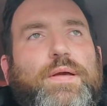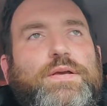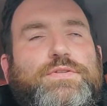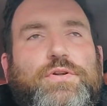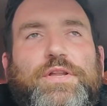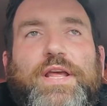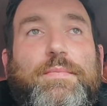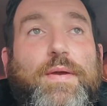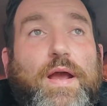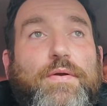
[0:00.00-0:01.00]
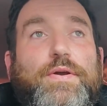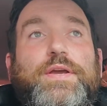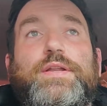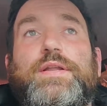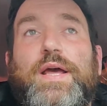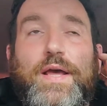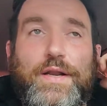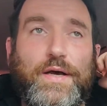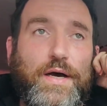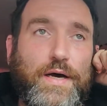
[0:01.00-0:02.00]
certainly to get married,
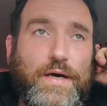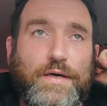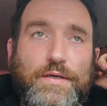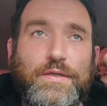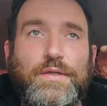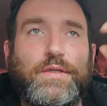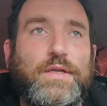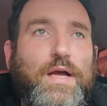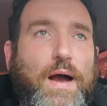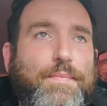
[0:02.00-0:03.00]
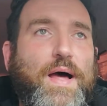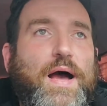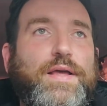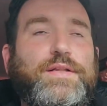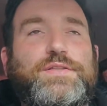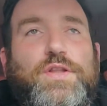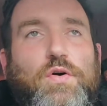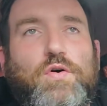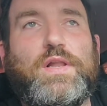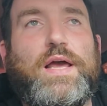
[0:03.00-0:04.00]
and I'm not into the
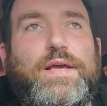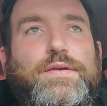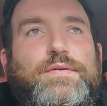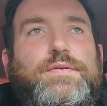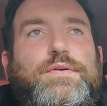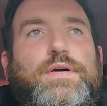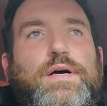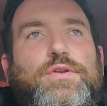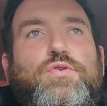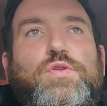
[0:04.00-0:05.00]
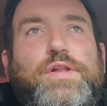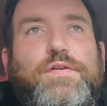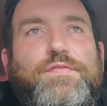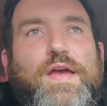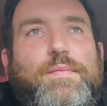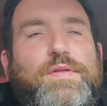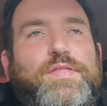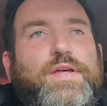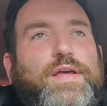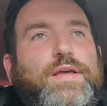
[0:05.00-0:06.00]
whole nuclear family
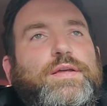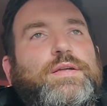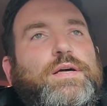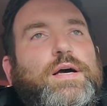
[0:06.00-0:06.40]
thing.